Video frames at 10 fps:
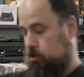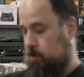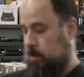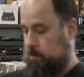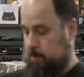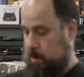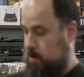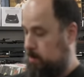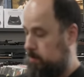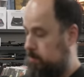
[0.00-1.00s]
Trailer
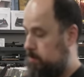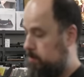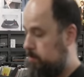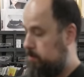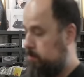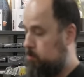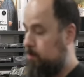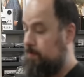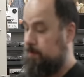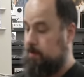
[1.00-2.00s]
Bride,
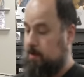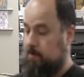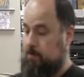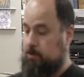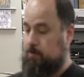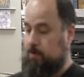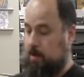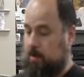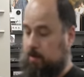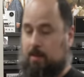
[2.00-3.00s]
25th anniversary
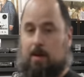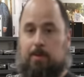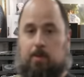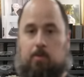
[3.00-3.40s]
on cloudy